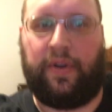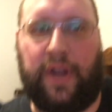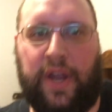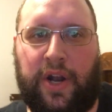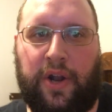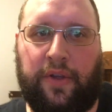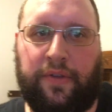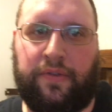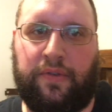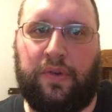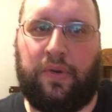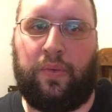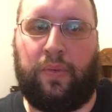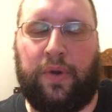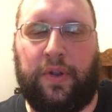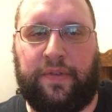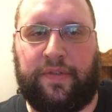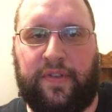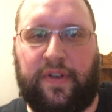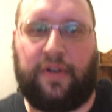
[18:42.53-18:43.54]
and also a
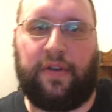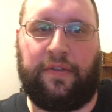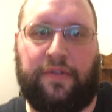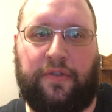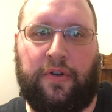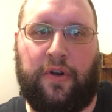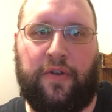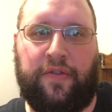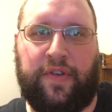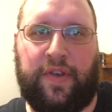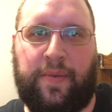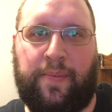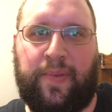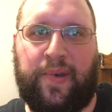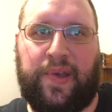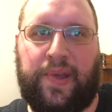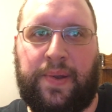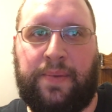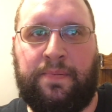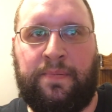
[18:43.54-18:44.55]
World Series trophy,
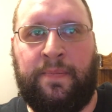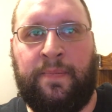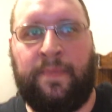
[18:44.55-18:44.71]
but